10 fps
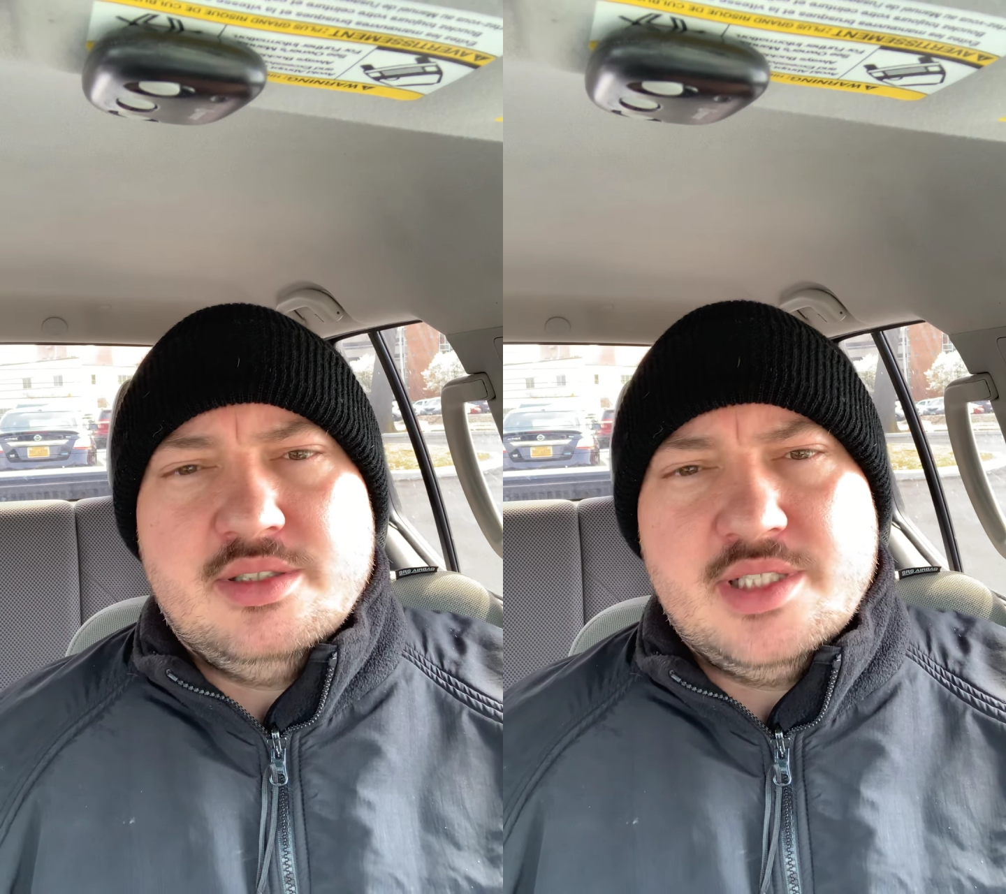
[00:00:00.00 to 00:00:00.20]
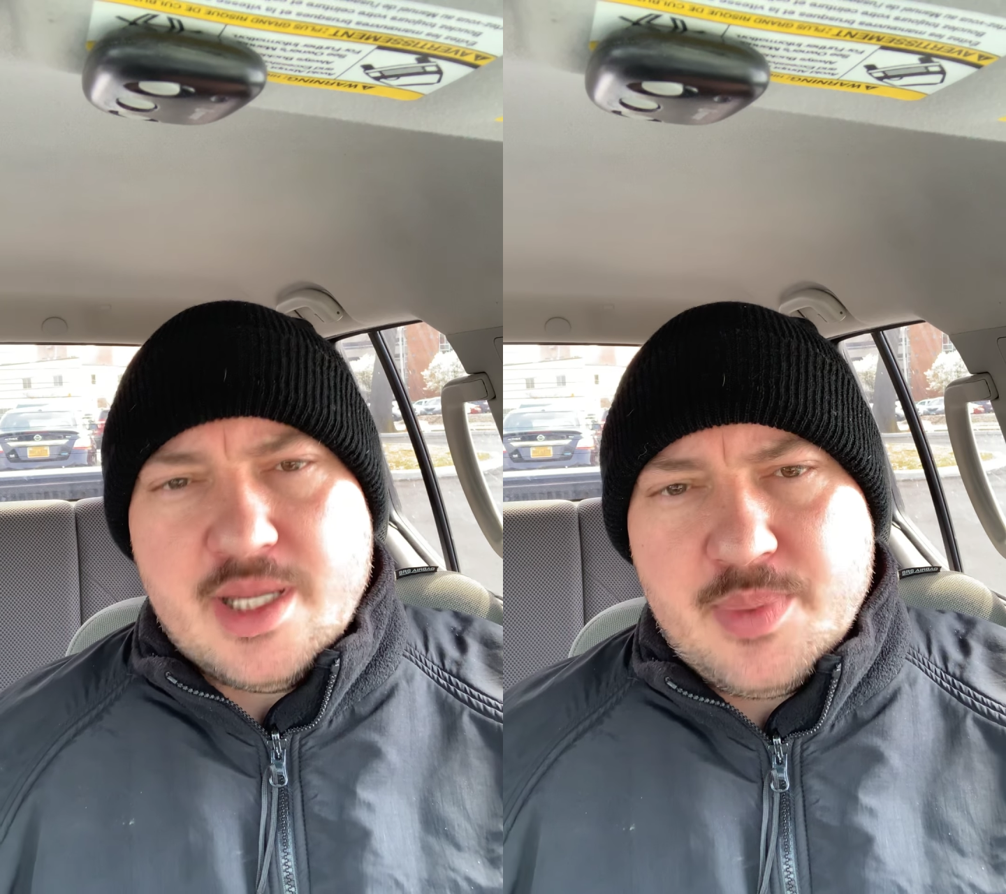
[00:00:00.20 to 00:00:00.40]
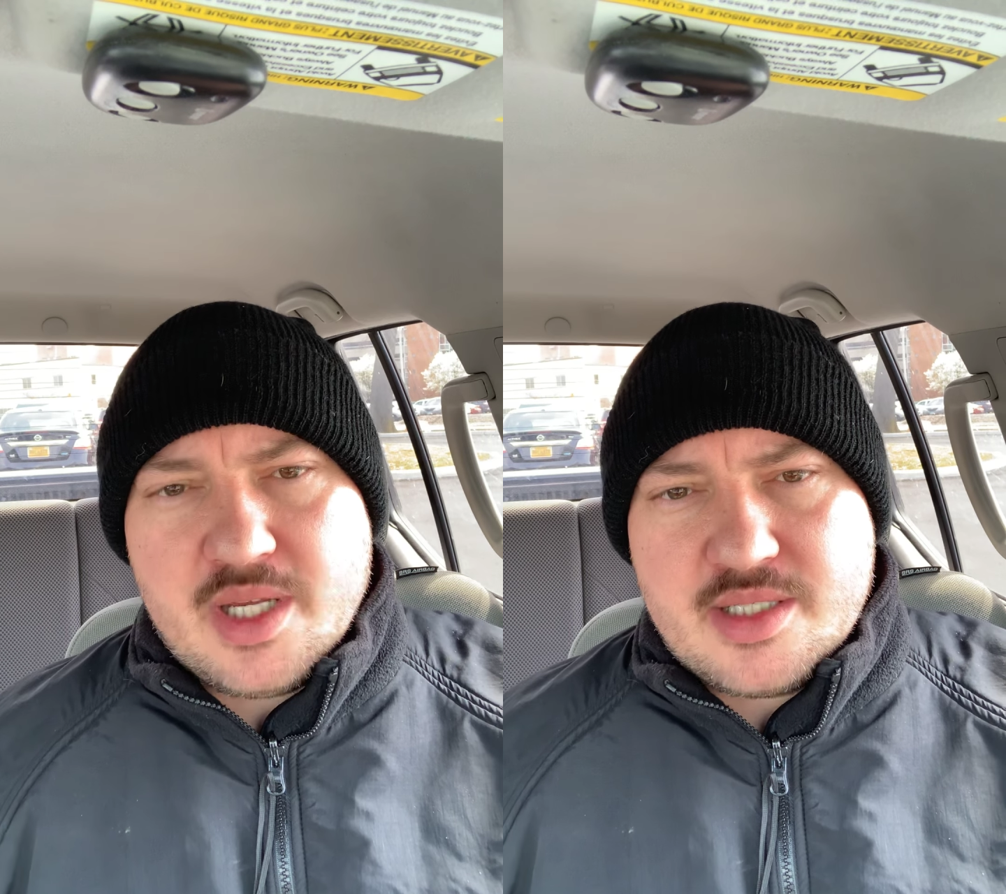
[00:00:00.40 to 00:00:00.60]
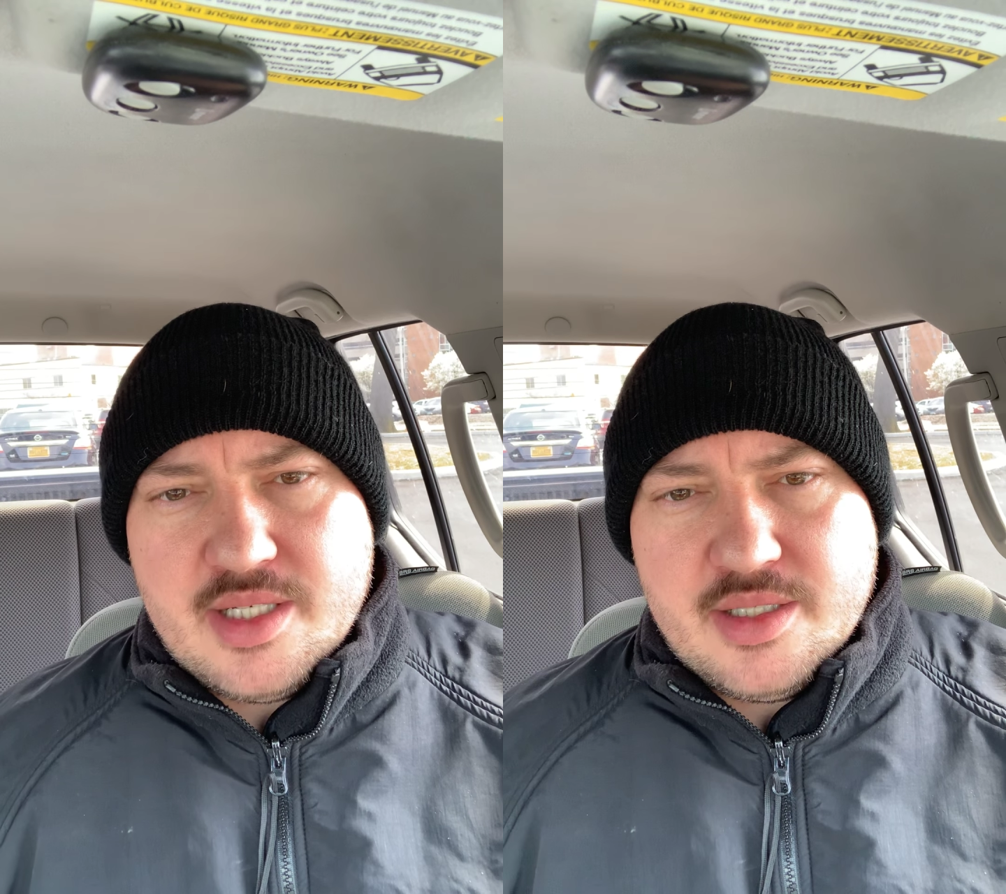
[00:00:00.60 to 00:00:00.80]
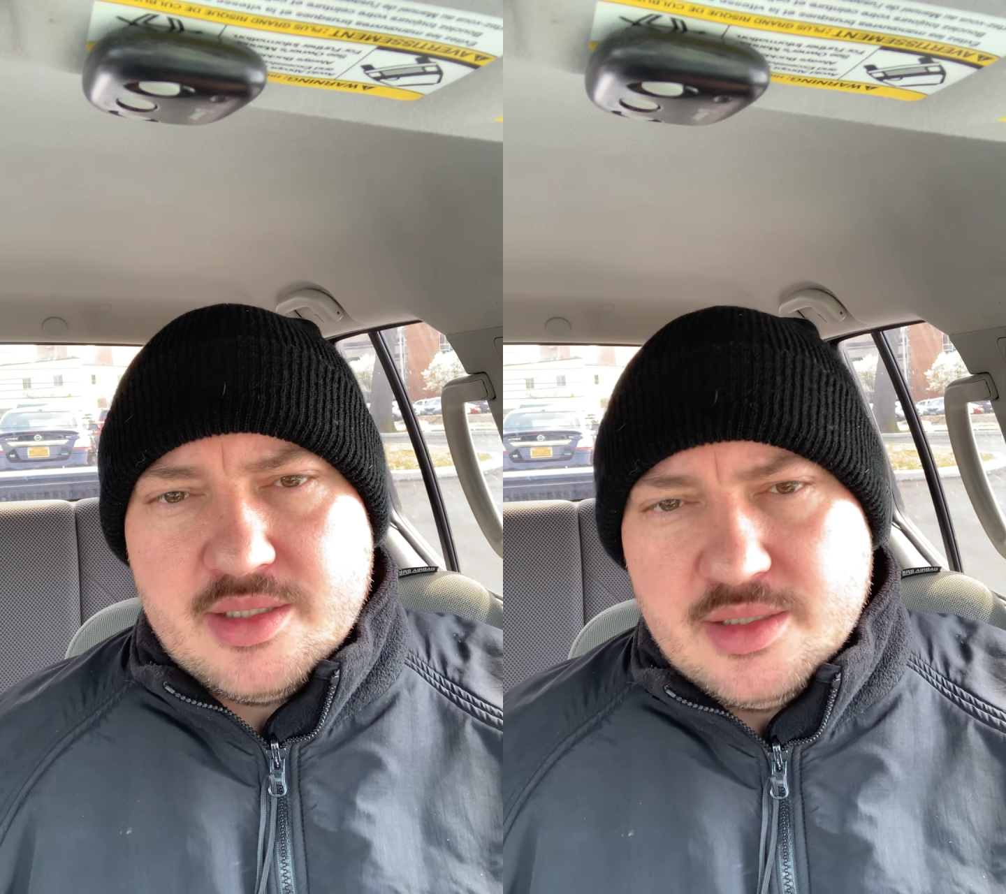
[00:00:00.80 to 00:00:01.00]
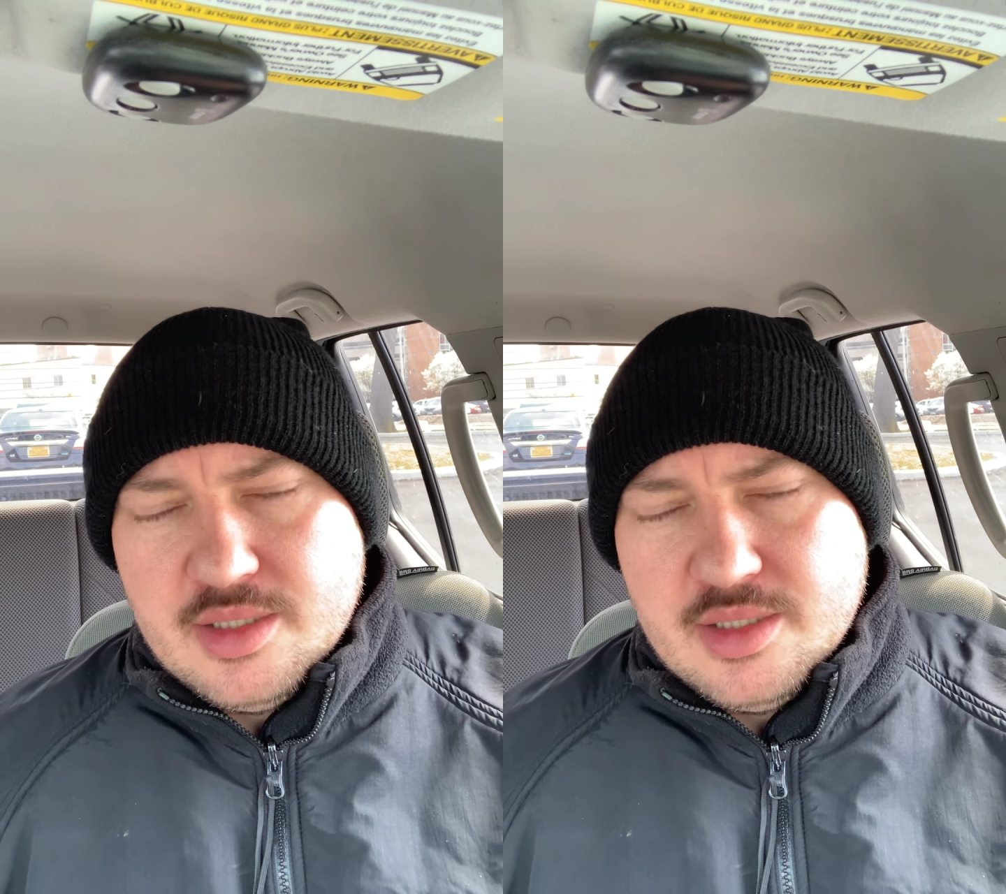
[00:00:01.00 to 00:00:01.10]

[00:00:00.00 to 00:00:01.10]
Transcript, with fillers: Depex here,